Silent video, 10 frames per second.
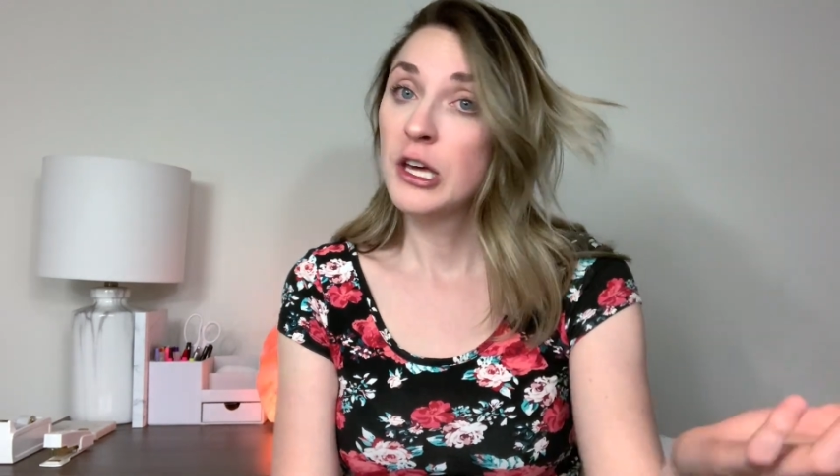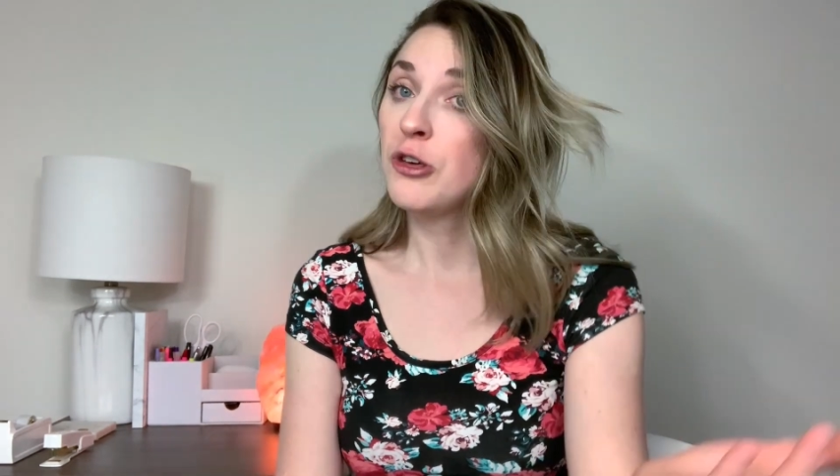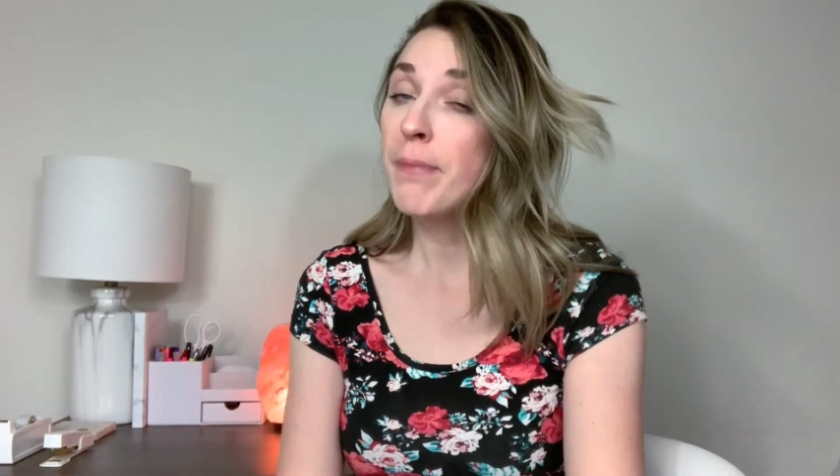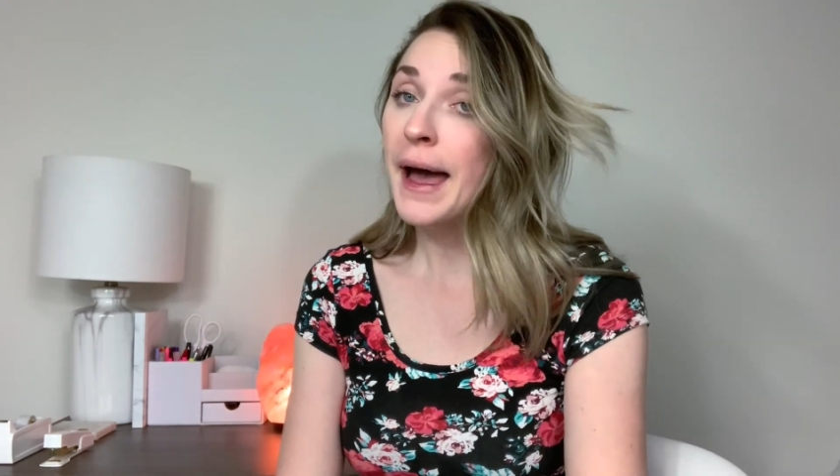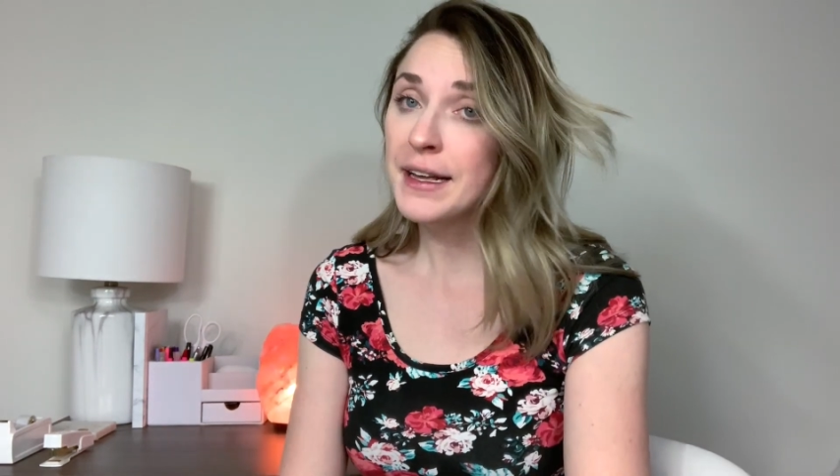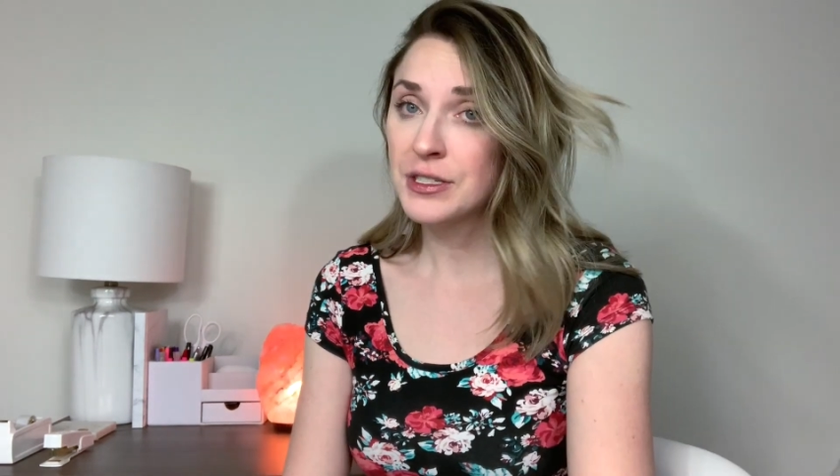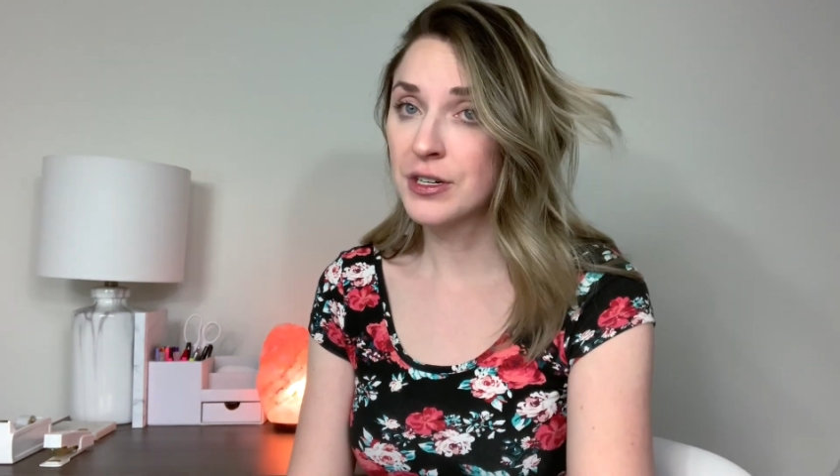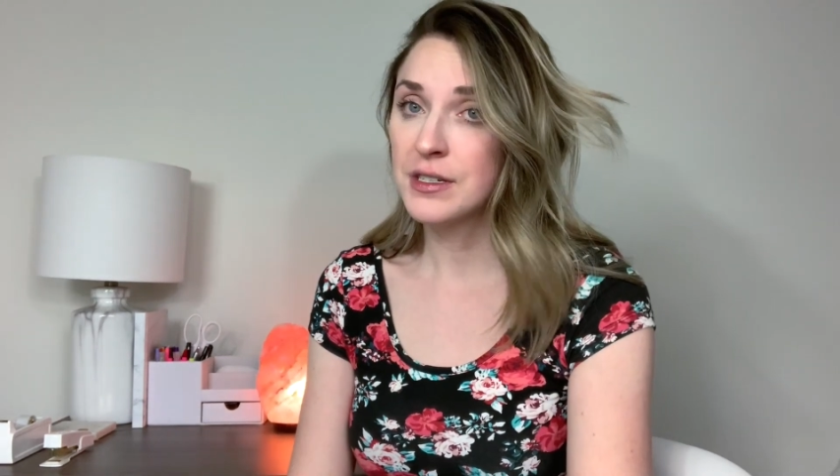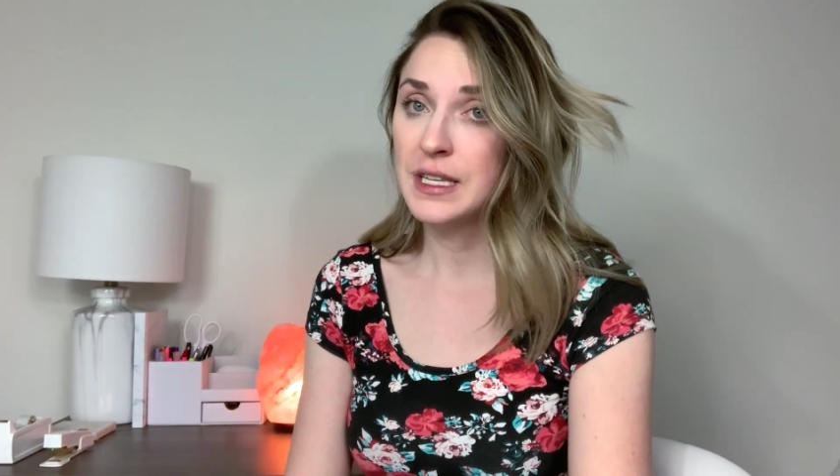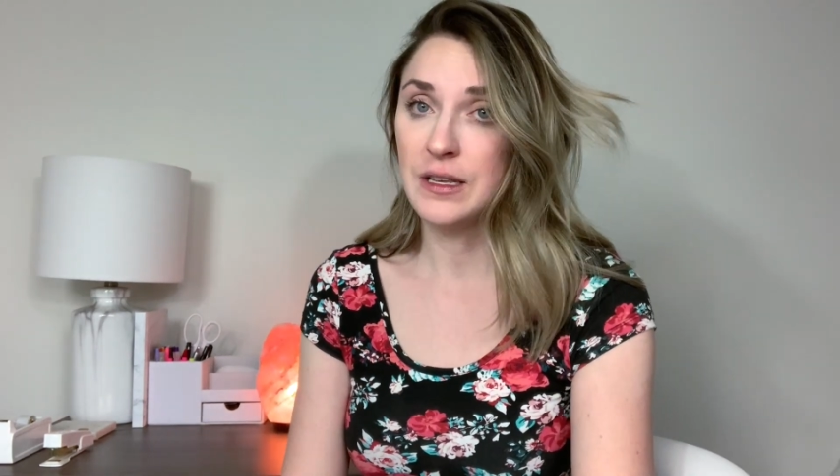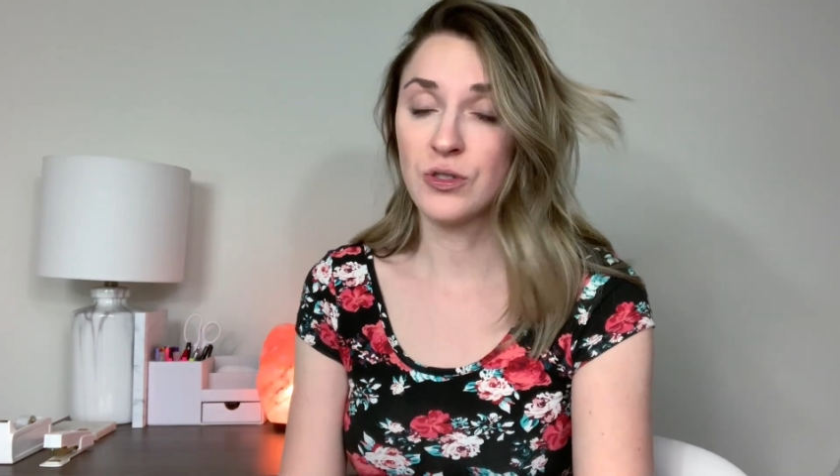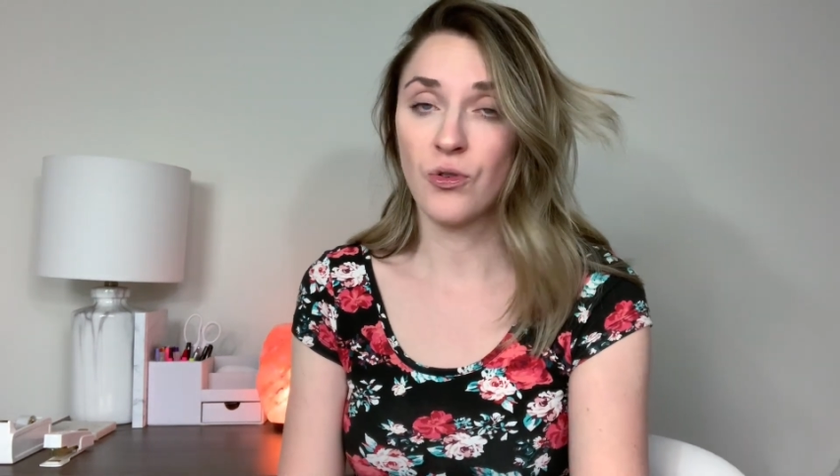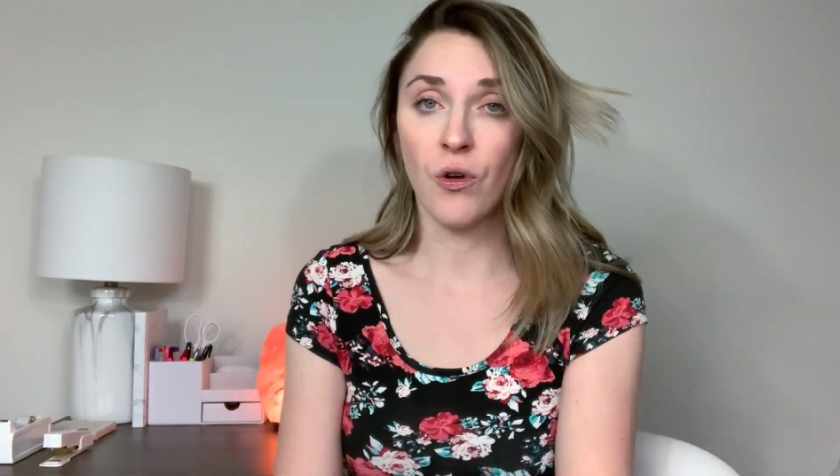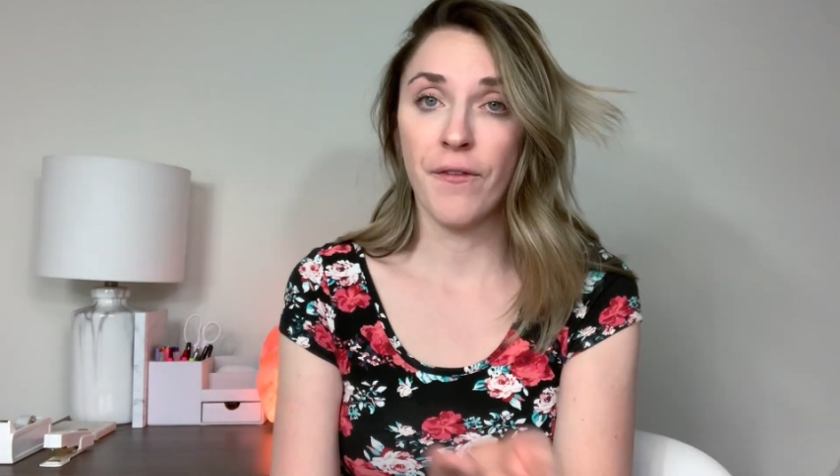You passed nursing school.